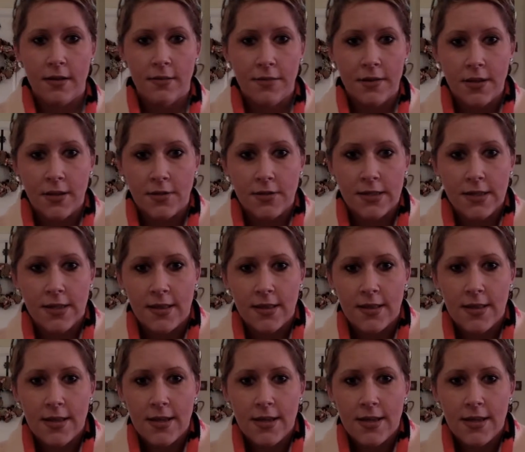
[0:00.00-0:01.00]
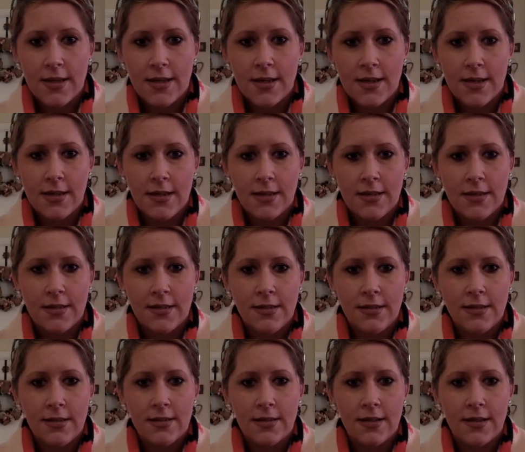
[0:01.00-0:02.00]
I've been using
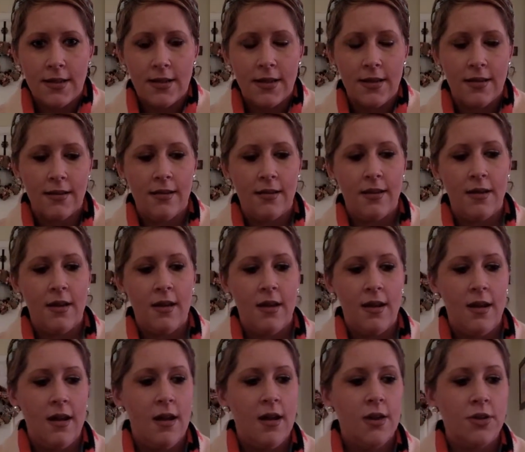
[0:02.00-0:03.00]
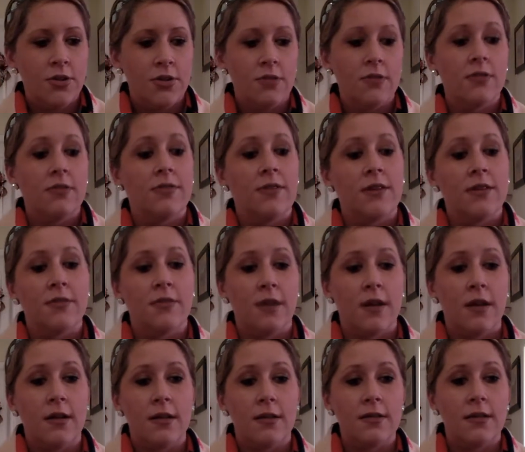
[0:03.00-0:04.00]
this. So those face
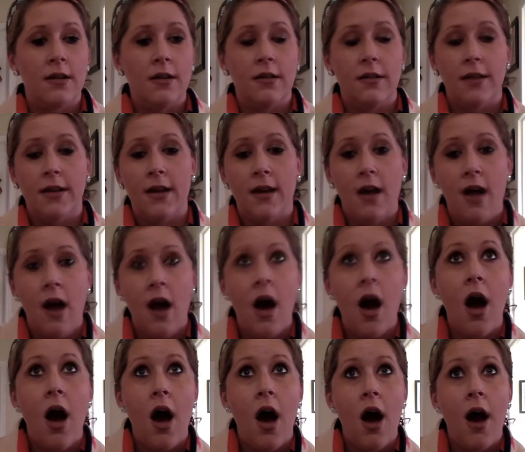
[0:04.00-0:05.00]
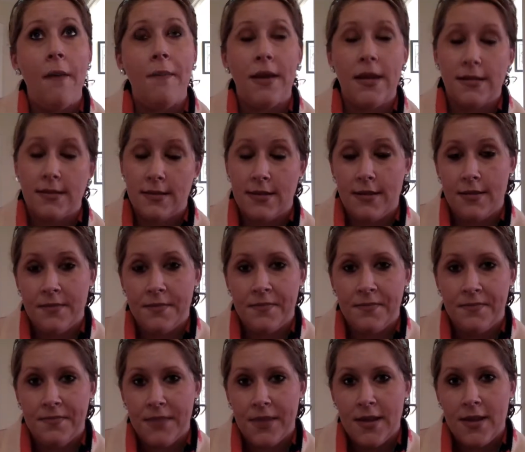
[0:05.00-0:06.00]
products are like amazing.
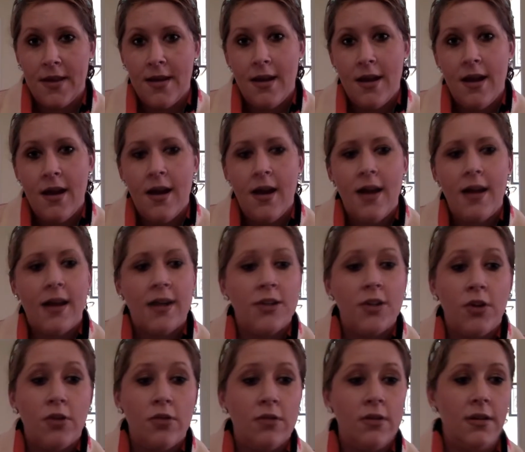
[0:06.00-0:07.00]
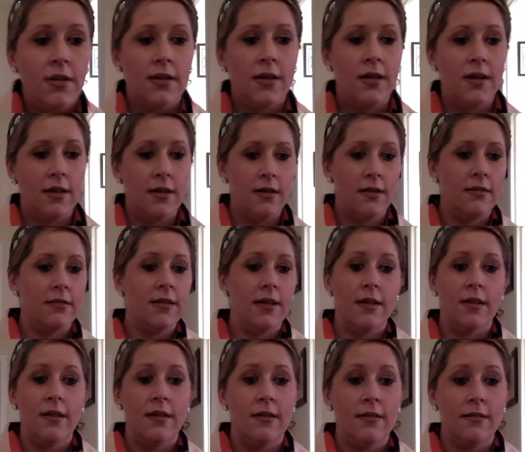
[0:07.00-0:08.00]
And I totally
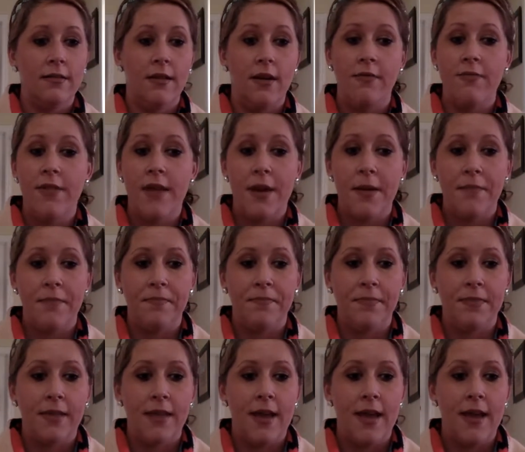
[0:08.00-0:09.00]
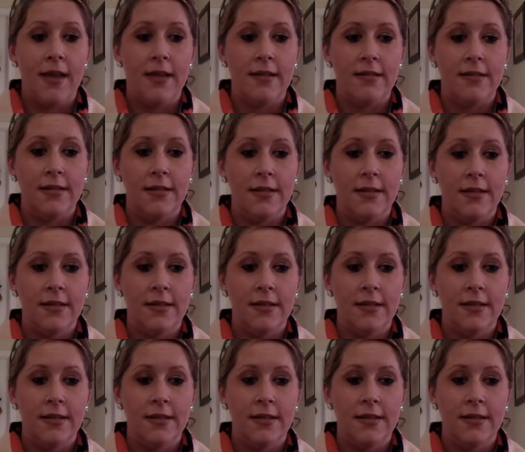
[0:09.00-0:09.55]
like love them, and